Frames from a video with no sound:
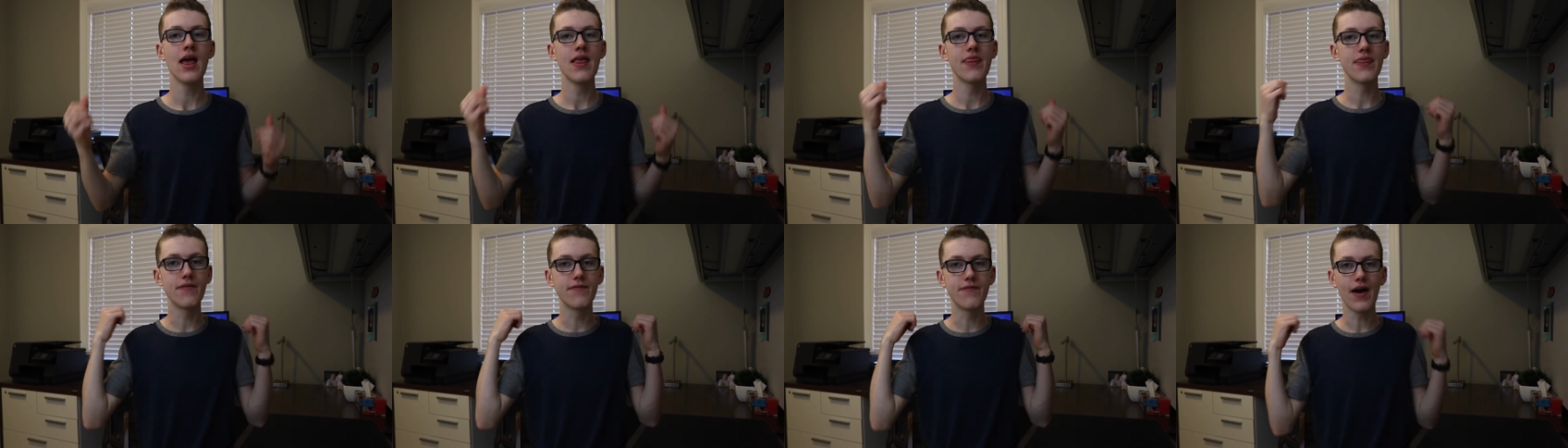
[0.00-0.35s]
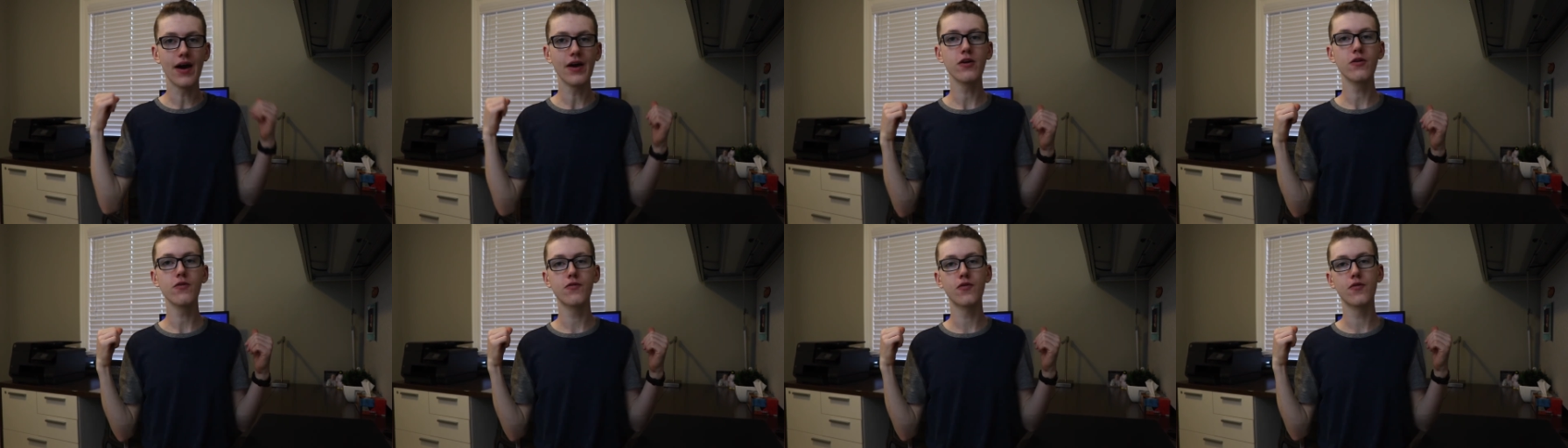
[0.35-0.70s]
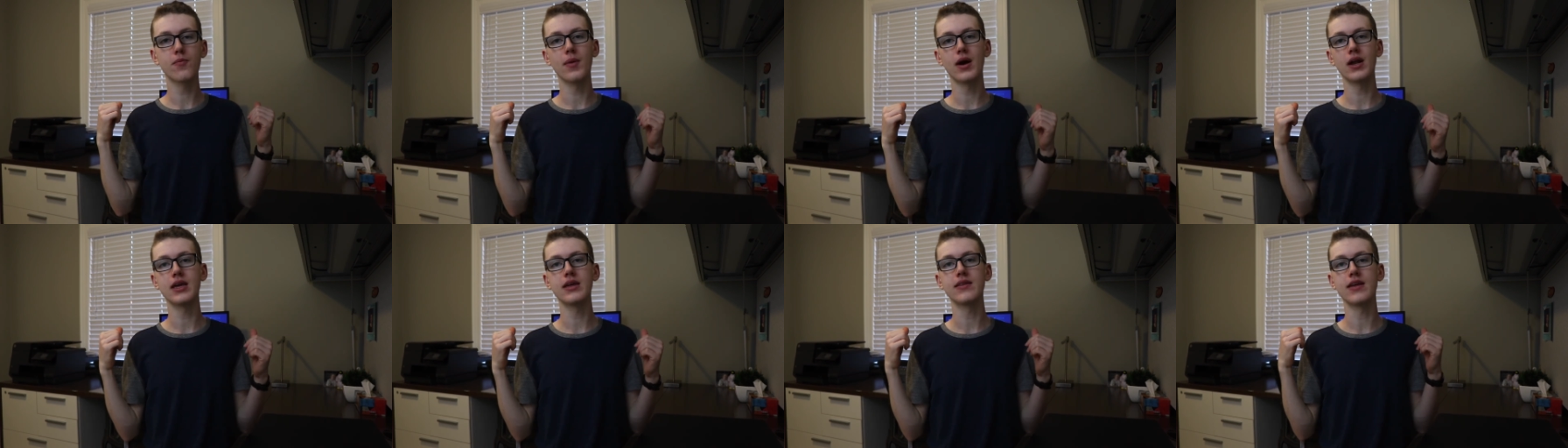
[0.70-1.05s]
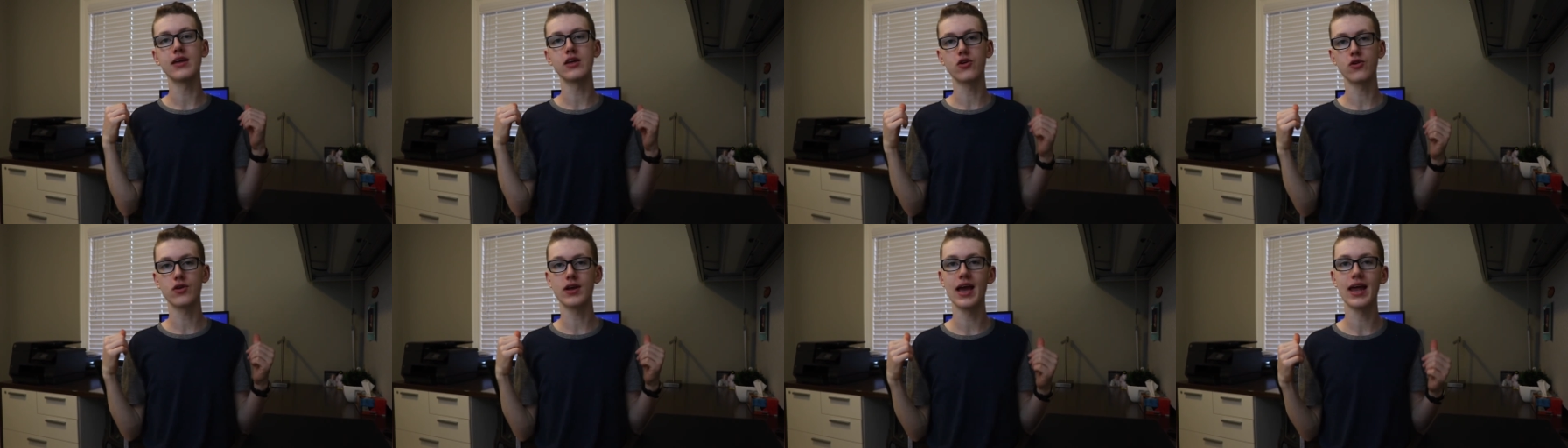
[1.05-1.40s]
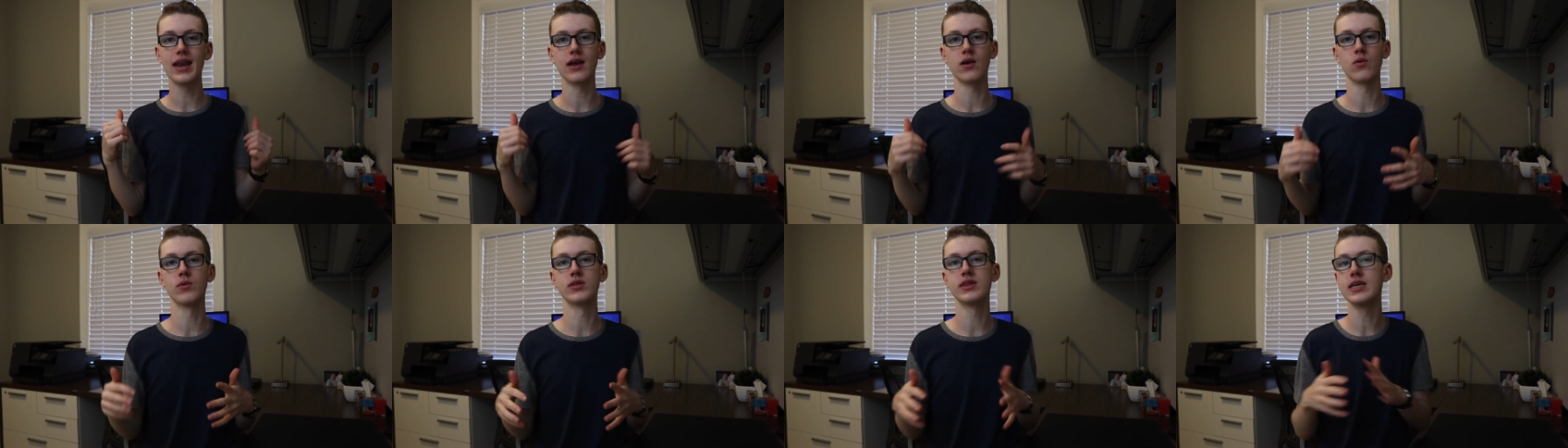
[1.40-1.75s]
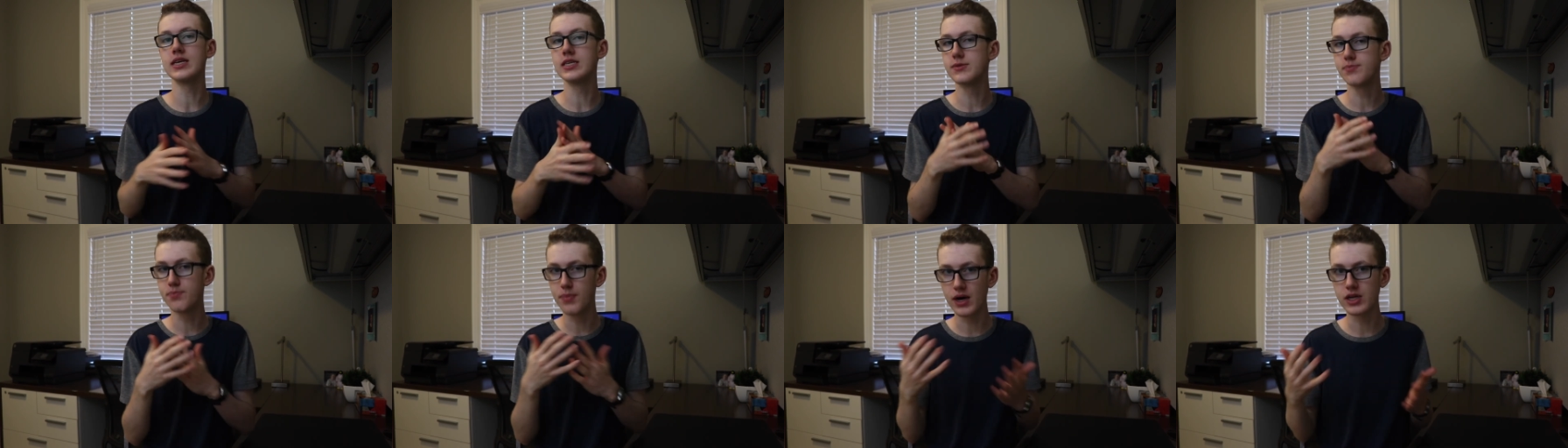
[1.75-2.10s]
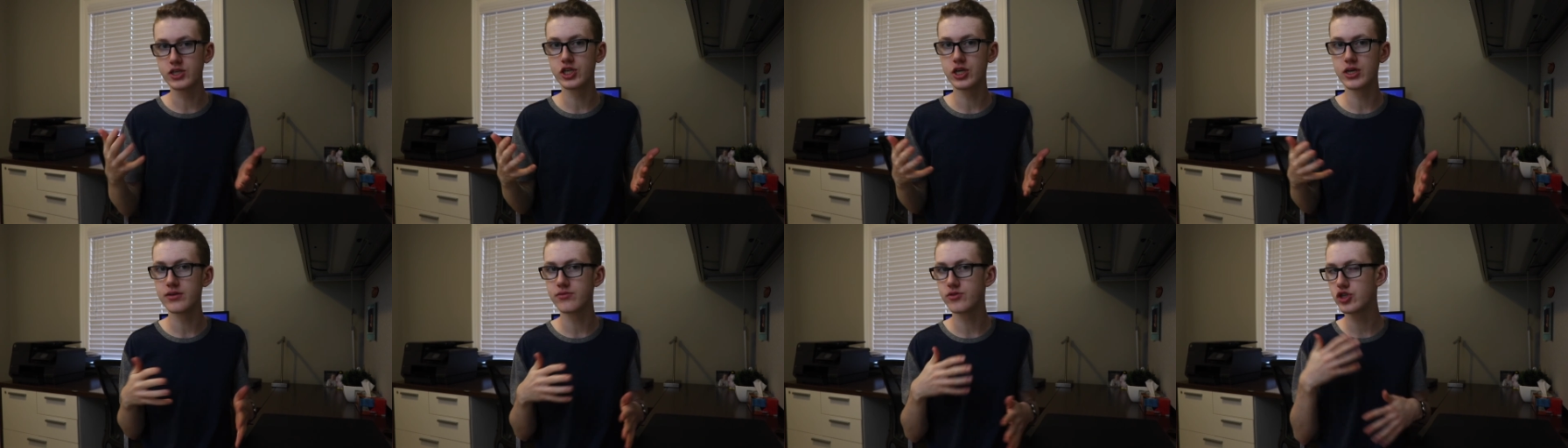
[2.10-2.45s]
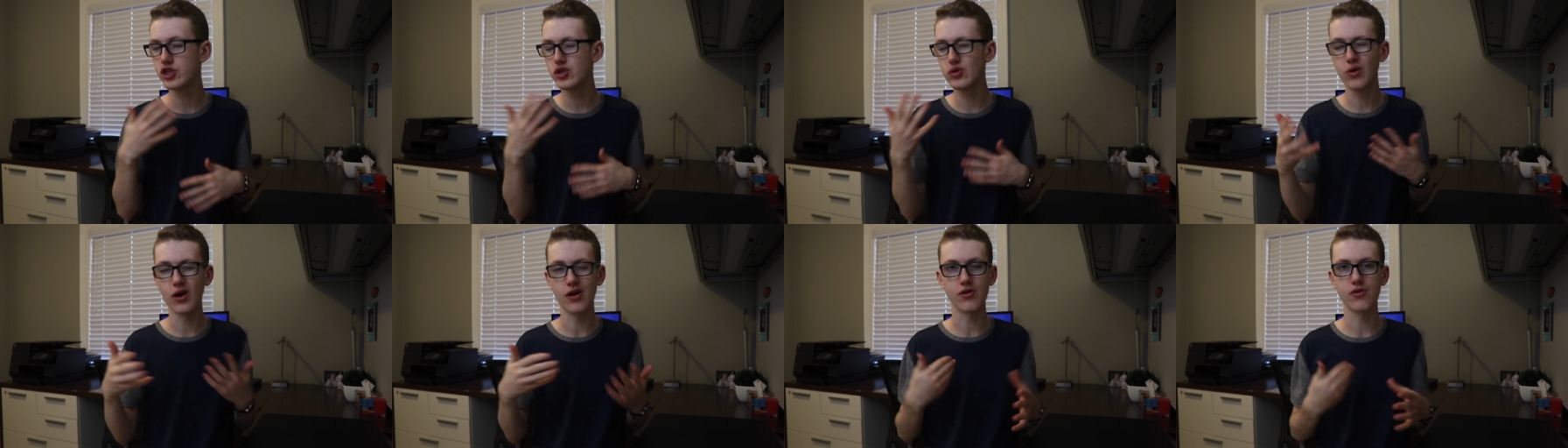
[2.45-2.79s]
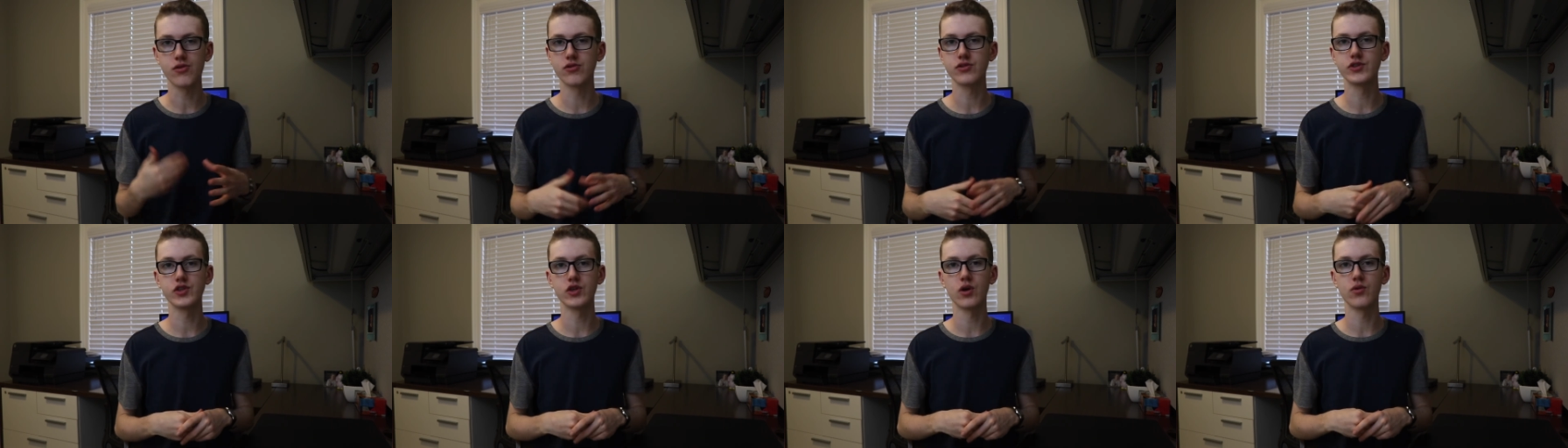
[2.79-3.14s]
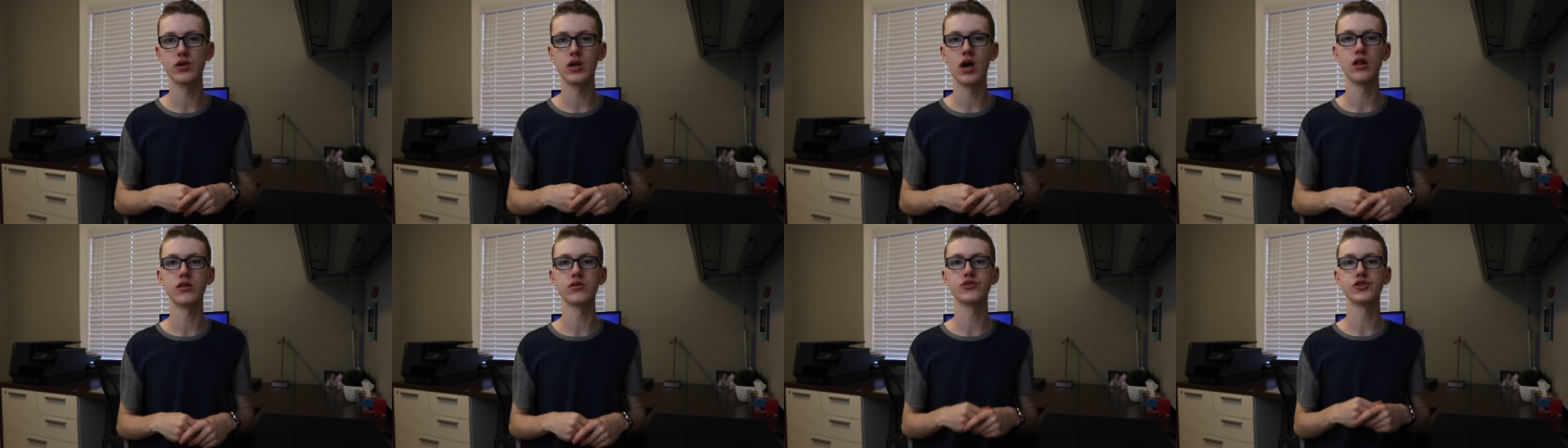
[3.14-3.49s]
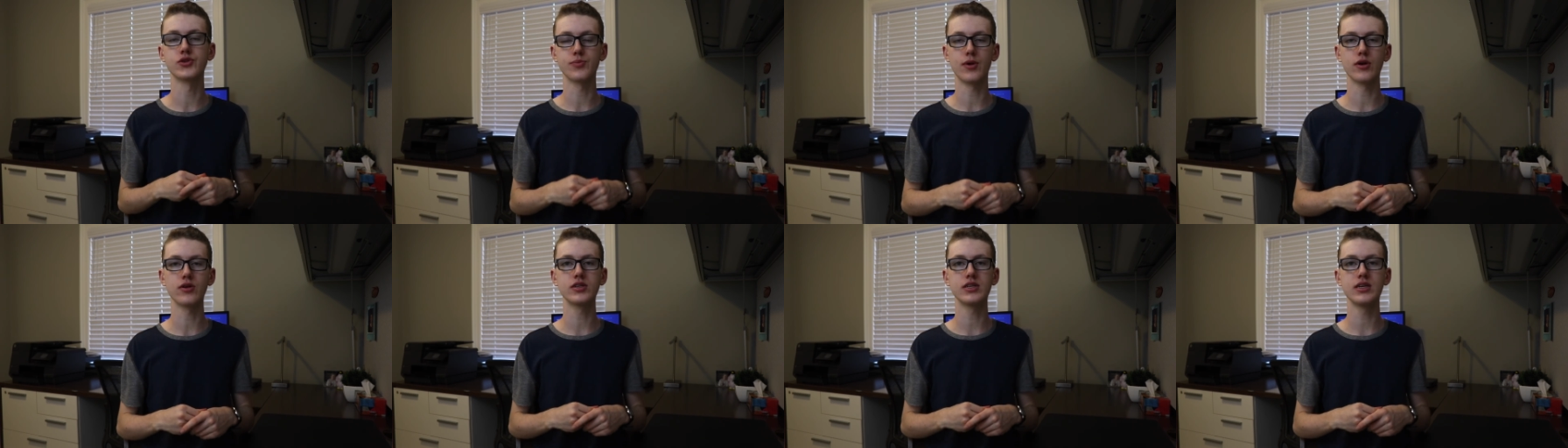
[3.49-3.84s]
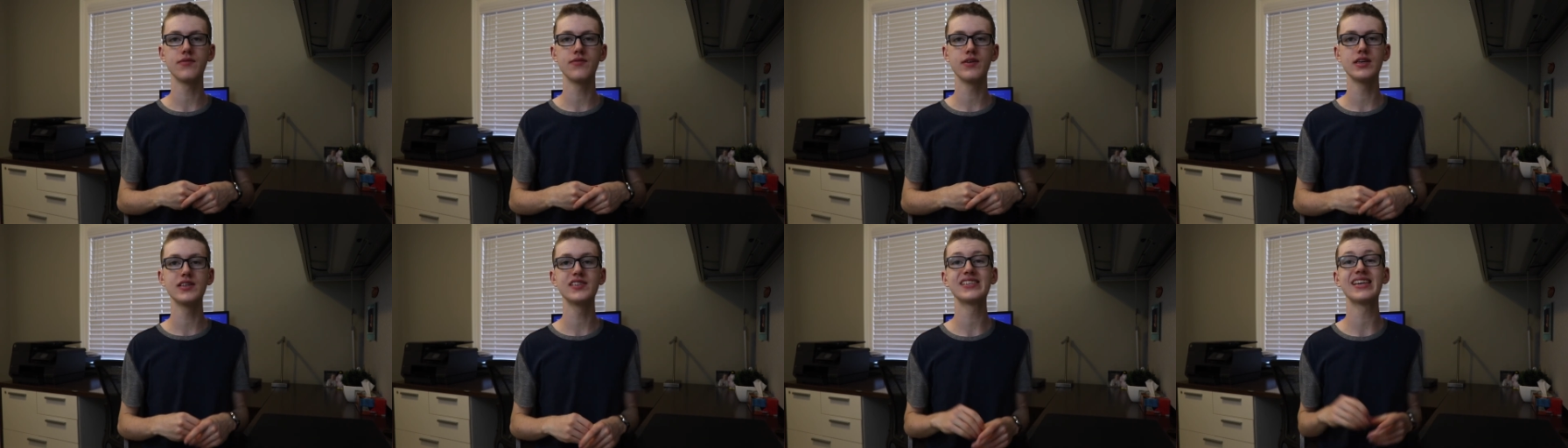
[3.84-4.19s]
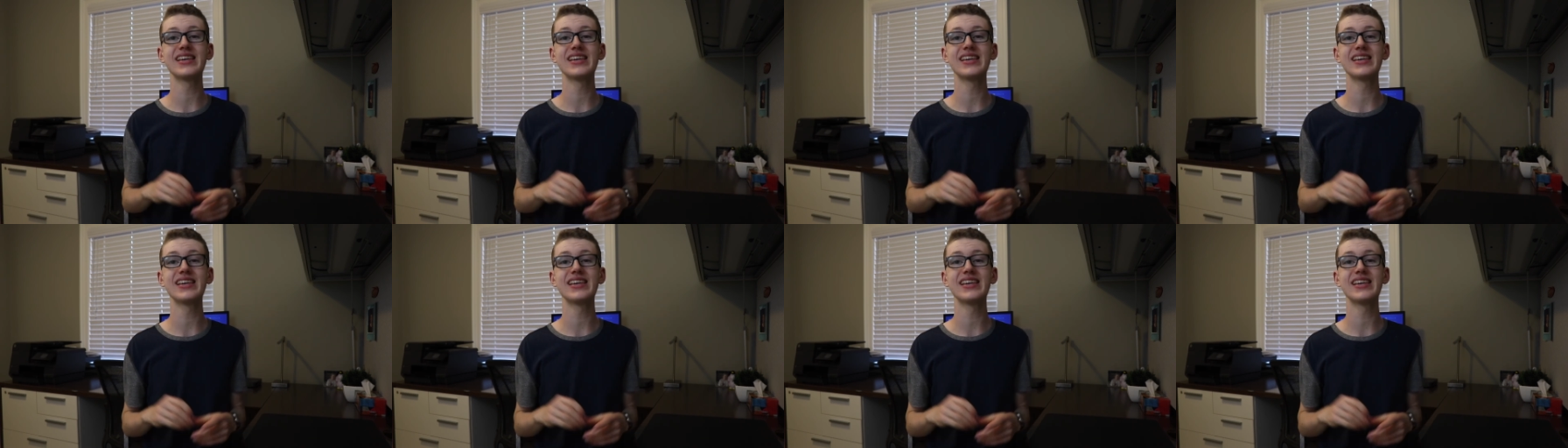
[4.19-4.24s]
the value for money that you're getting with these budget $200 or so smart TVs